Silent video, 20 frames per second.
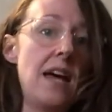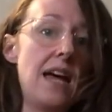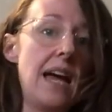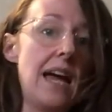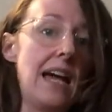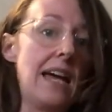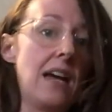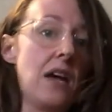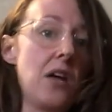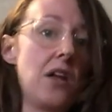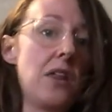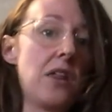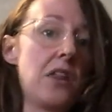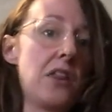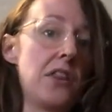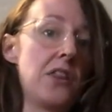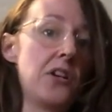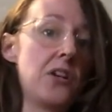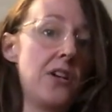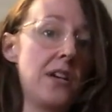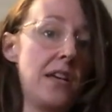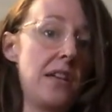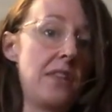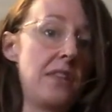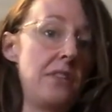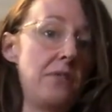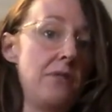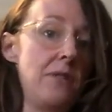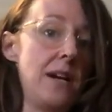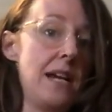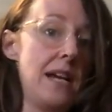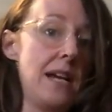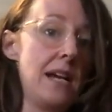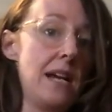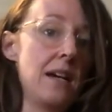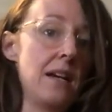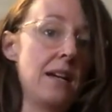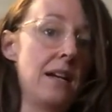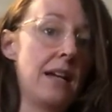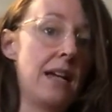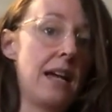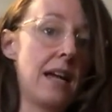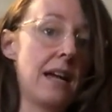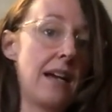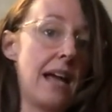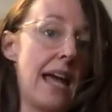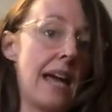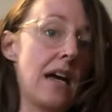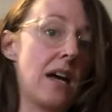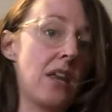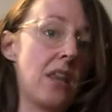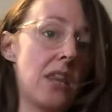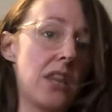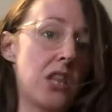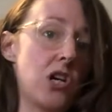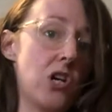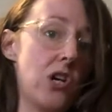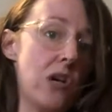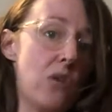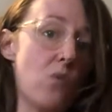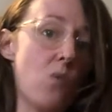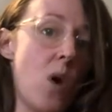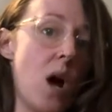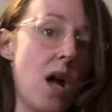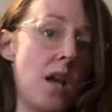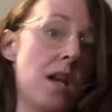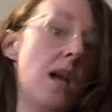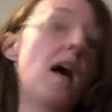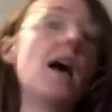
a 33, and a 31.